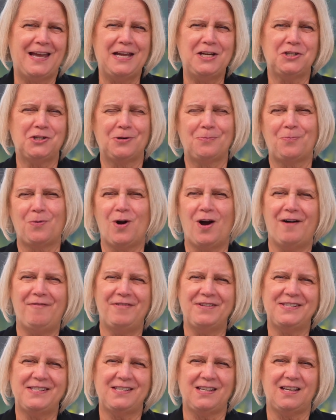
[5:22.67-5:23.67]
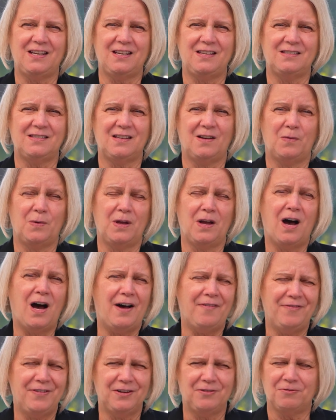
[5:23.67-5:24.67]
ancient prophecies that we
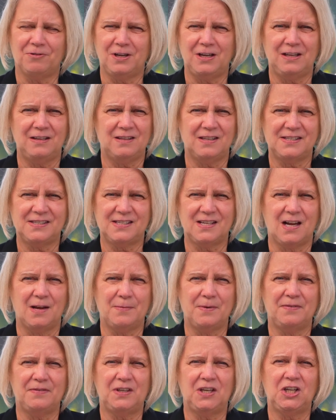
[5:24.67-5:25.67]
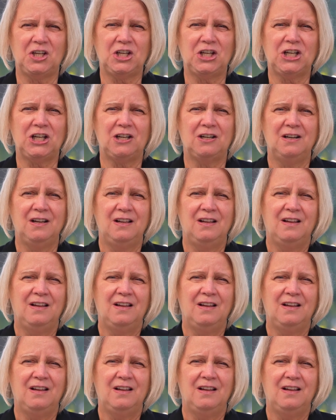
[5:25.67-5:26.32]
often read this time of year,